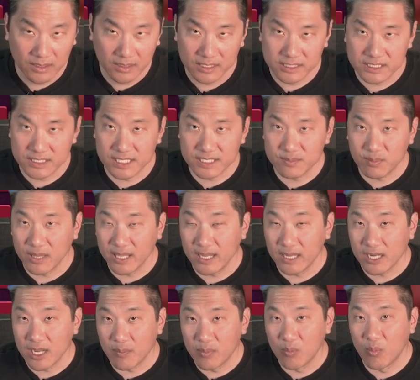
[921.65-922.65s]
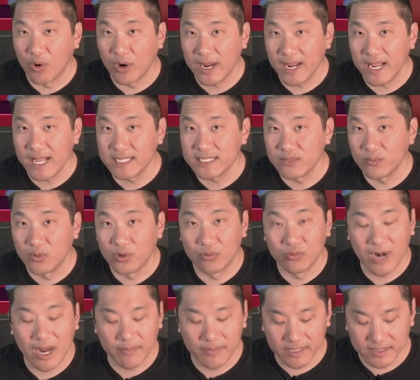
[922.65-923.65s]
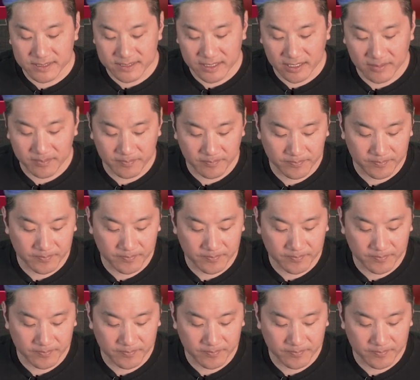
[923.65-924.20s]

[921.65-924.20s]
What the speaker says: Let's just play a couple more hands and we'll wrap things up.